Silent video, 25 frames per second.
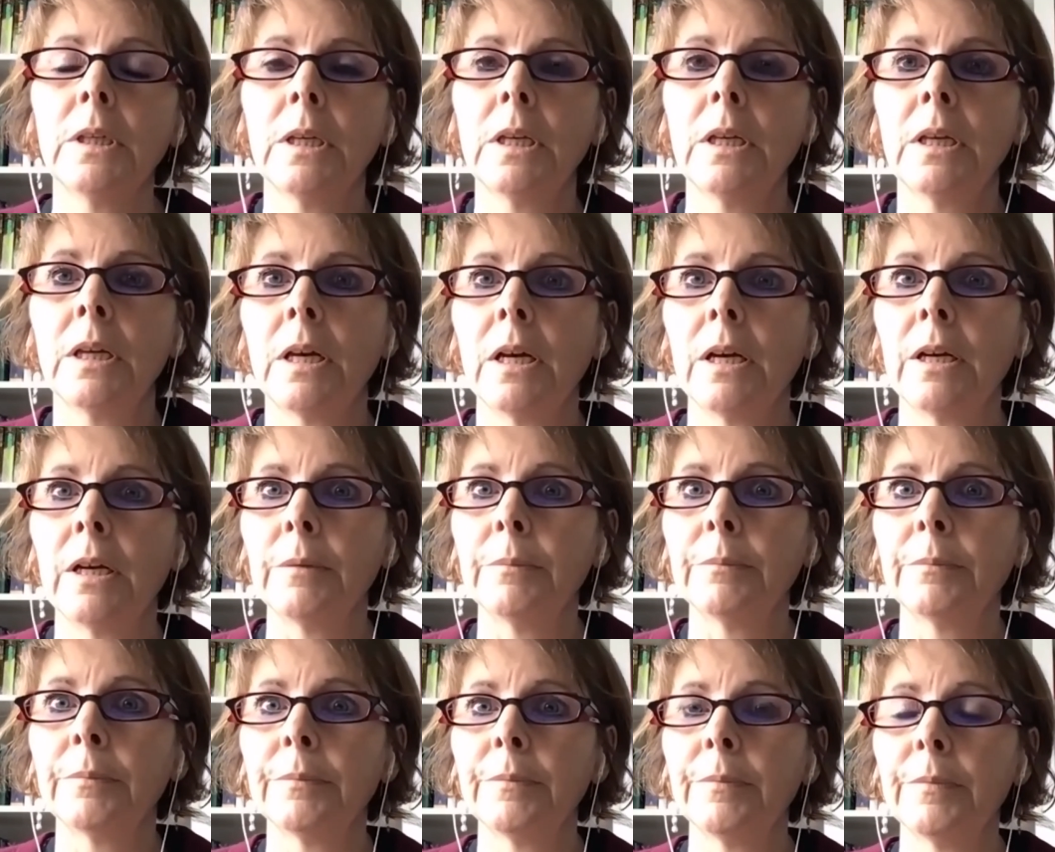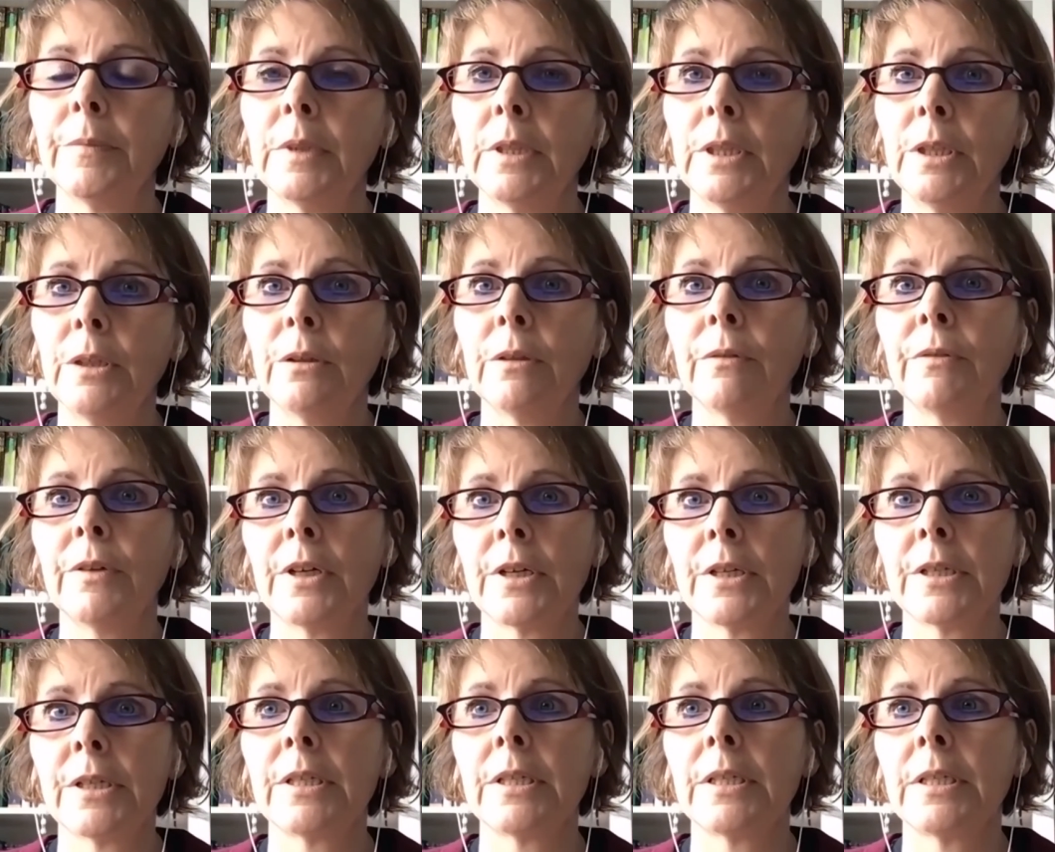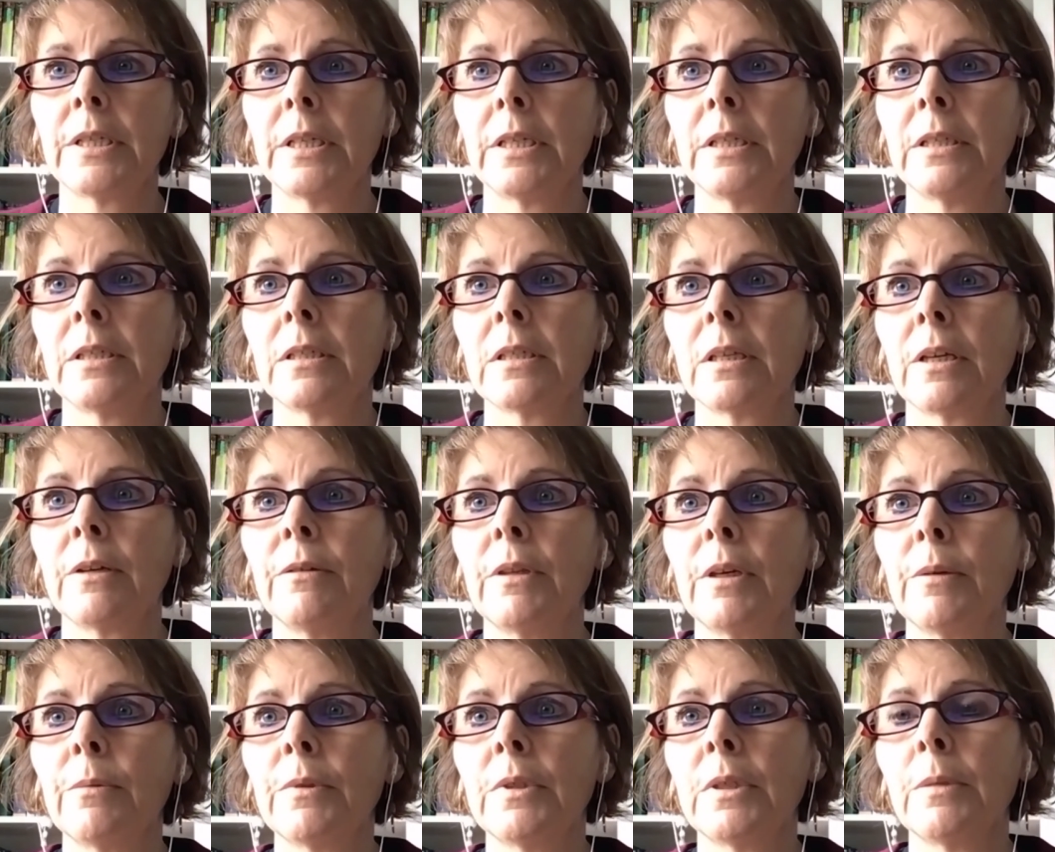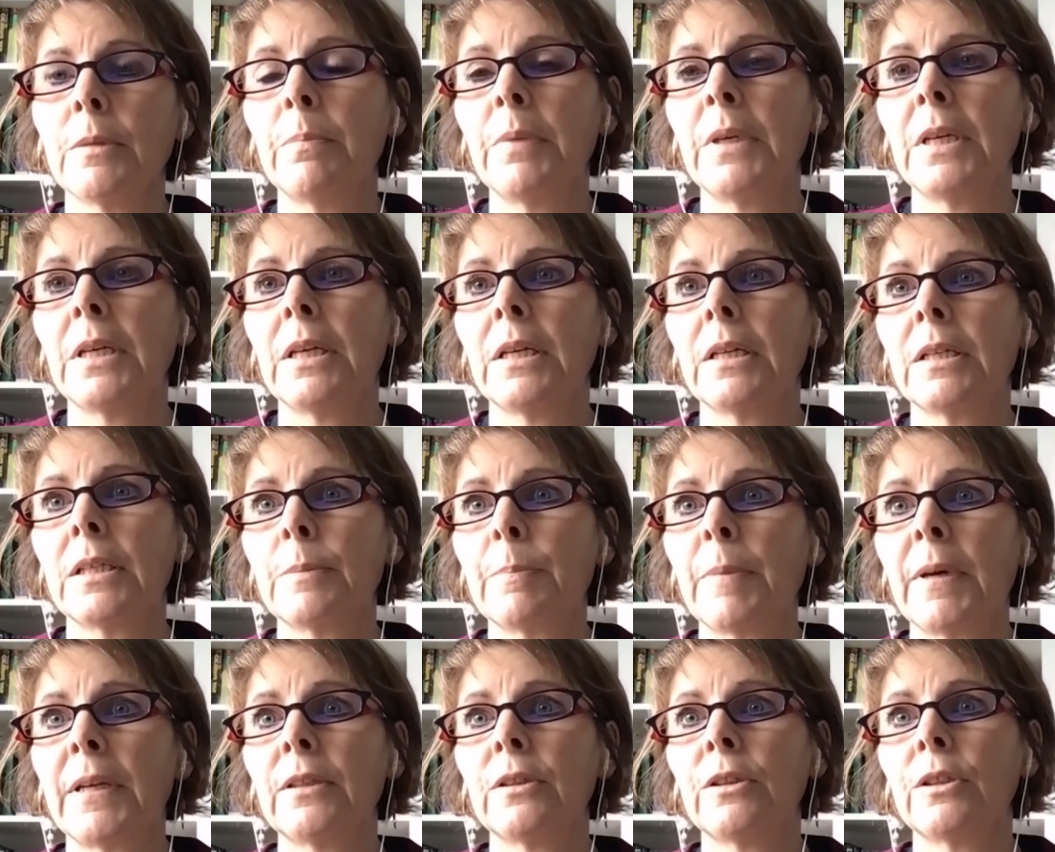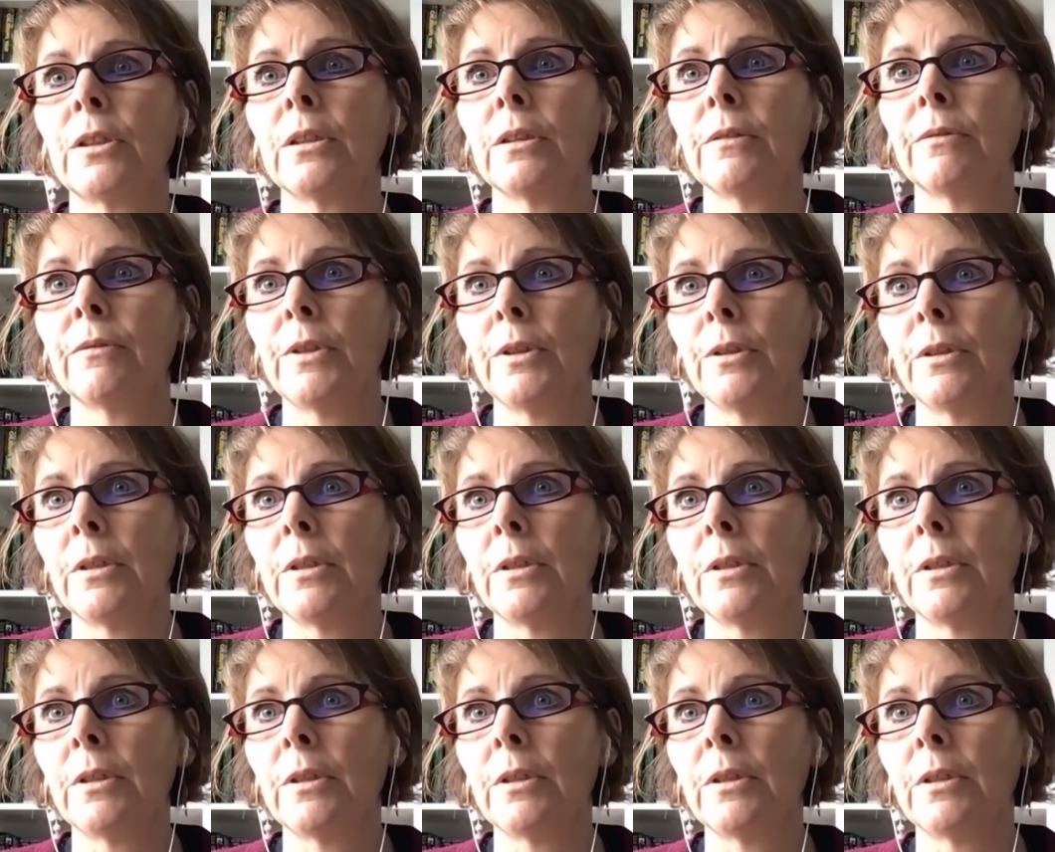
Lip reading: the universities. So there was a big expansion of